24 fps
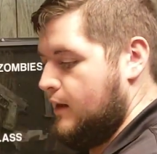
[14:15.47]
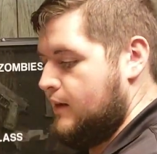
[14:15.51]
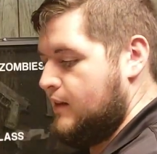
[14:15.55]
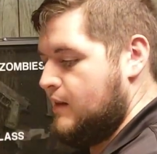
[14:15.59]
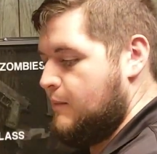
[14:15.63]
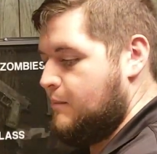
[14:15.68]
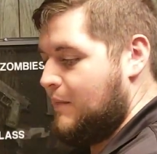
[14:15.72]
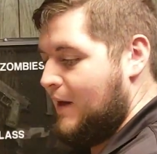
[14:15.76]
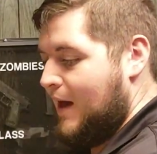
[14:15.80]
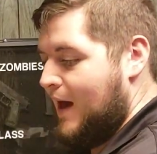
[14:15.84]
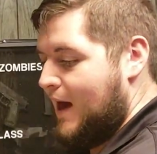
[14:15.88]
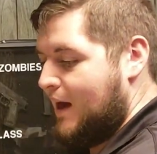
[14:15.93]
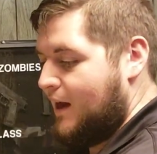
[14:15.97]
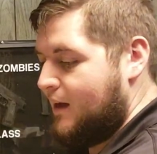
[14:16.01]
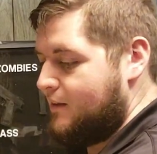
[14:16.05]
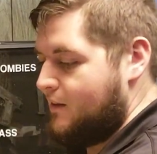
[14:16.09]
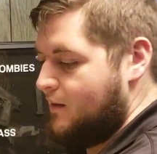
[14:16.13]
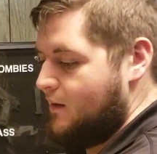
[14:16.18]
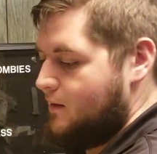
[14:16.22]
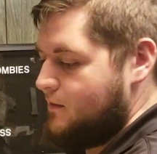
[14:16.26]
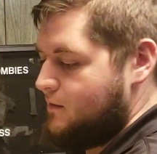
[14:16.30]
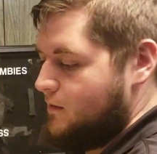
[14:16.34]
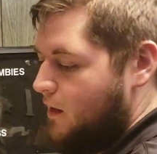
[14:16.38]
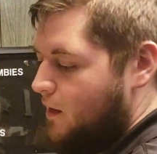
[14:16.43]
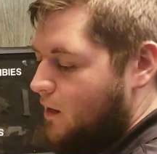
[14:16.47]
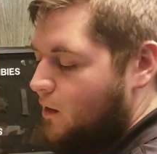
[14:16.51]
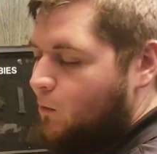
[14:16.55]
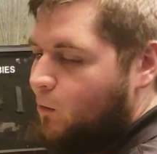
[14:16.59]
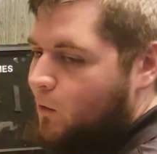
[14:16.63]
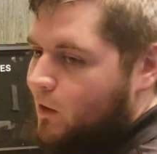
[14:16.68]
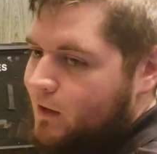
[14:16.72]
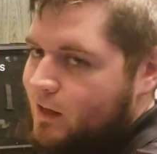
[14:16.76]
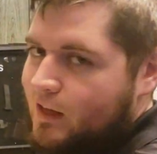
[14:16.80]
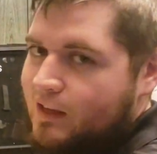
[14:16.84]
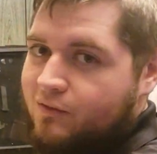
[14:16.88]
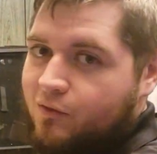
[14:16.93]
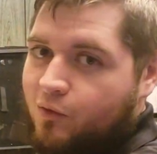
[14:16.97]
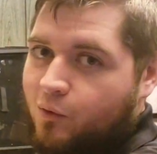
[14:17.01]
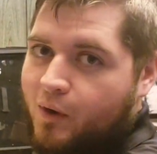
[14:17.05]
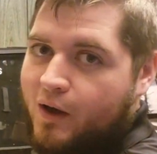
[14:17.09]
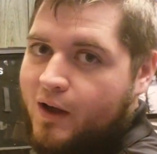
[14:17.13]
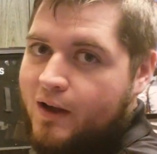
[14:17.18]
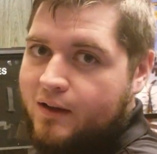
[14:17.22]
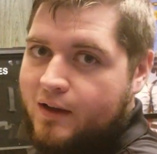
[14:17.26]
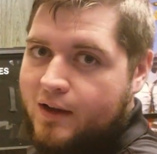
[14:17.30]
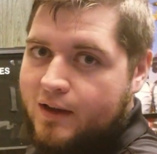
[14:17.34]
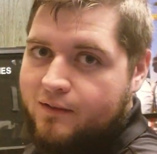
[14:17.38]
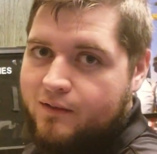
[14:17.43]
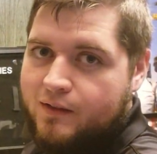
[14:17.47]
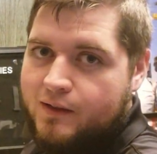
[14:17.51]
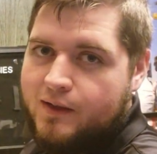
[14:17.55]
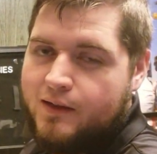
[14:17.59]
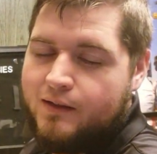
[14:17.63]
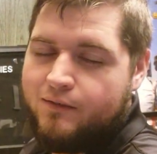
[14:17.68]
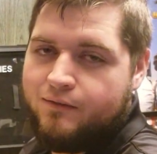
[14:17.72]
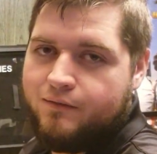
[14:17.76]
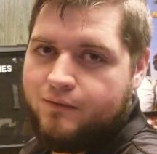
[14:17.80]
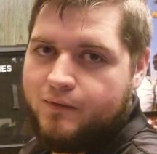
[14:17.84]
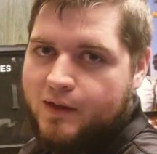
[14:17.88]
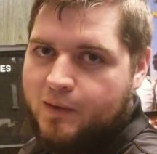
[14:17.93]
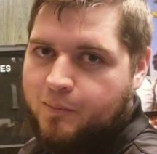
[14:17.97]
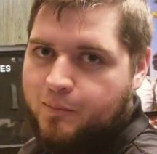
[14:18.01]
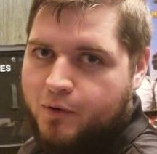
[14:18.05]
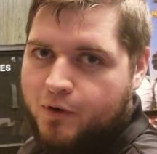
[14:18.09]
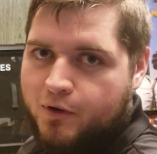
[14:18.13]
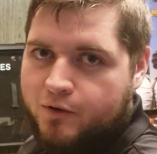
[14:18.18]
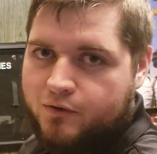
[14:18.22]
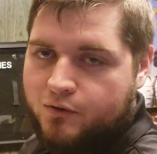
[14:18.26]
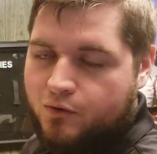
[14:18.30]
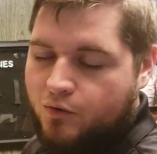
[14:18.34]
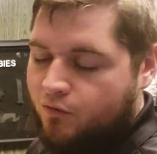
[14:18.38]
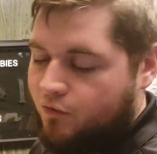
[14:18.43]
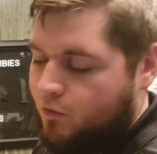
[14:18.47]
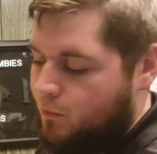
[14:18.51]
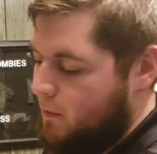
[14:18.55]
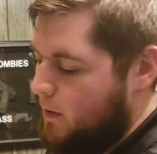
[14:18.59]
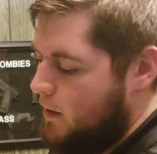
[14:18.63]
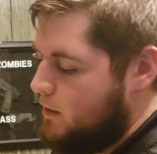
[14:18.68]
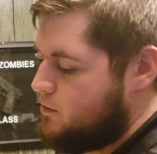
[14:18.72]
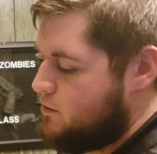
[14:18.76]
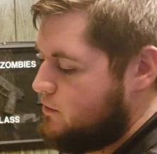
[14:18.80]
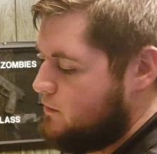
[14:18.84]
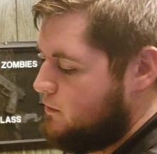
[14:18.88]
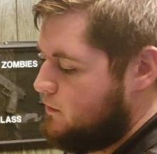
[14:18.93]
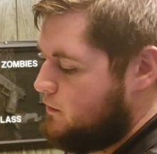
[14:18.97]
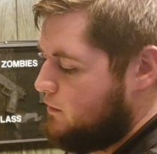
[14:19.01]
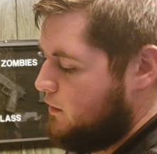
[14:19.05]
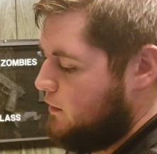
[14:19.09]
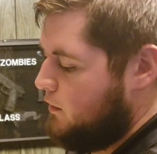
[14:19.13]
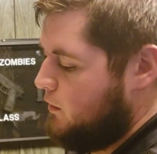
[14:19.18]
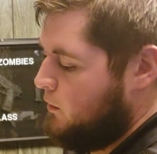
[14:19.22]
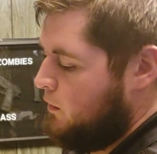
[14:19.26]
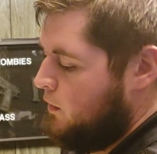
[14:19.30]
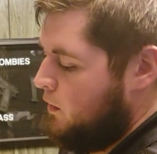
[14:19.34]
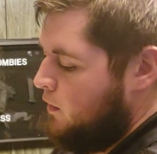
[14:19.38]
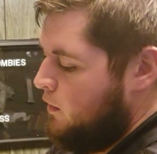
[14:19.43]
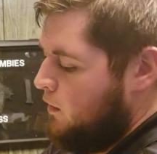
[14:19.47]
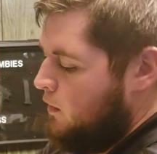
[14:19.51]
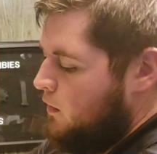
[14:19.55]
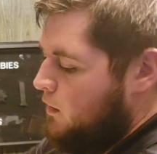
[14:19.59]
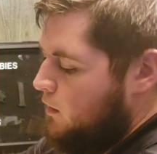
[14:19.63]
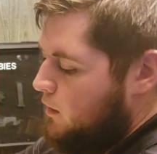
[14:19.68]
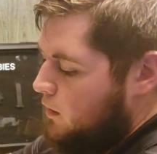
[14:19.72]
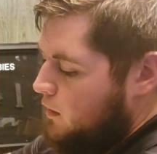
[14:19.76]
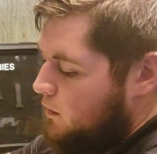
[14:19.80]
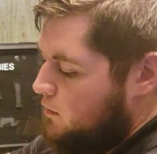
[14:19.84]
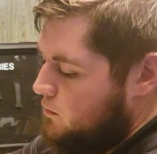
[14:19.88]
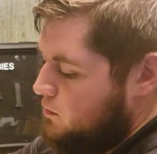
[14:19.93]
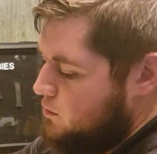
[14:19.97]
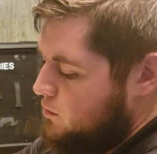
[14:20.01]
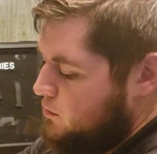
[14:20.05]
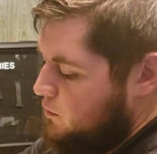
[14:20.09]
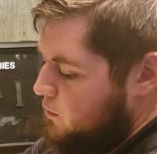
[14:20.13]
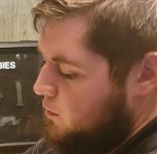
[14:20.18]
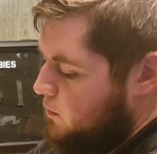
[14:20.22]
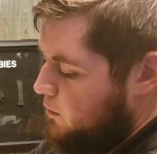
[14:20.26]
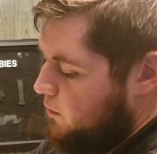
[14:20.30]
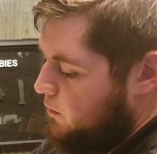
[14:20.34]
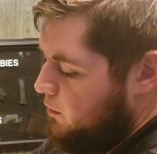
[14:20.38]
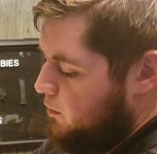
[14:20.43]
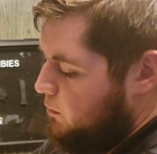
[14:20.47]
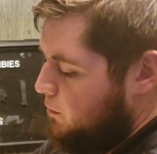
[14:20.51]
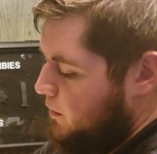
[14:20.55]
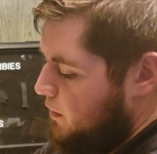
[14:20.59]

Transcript: in the back of this, I don't want to give away any like personal information. So I'll just show you a little